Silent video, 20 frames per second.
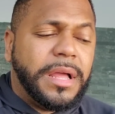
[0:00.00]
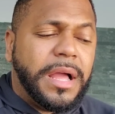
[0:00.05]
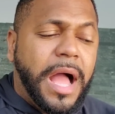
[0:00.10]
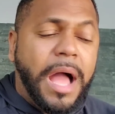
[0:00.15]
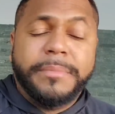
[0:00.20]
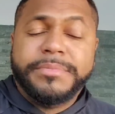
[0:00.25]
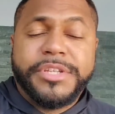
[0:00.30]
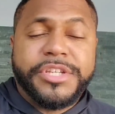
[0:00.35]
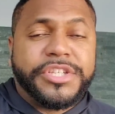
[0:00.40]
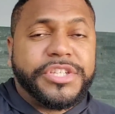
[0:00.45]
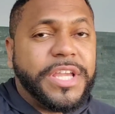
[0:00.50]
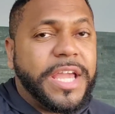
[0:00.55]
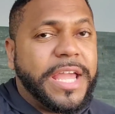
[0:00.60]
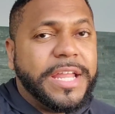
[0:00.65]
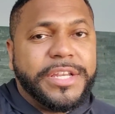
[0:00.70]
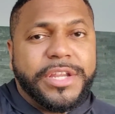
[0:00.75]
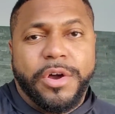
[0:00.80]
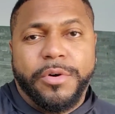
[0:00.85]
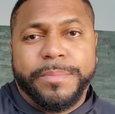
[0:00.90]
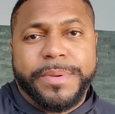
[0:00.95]
I'm just
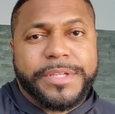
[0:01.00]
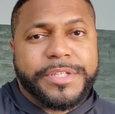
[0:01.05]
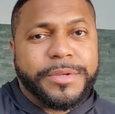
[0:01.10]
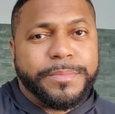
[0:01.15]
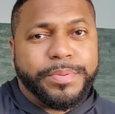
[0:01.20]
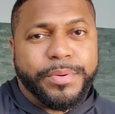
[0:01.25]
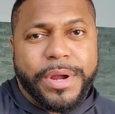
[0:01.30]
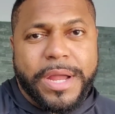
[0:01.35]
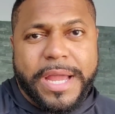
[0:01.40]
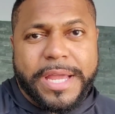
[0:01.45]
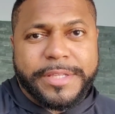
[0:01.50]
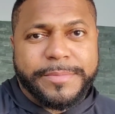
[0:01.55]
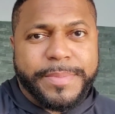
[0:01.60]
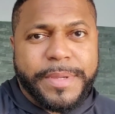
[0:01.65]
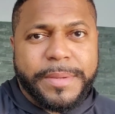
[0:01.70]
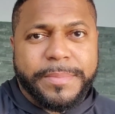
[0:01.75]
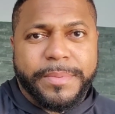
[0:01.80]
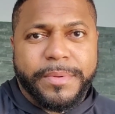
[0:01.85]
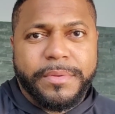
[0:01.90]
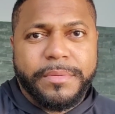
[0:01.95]
saying, don't be surprised,
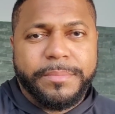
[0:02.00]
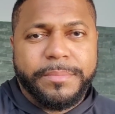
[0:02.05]
people,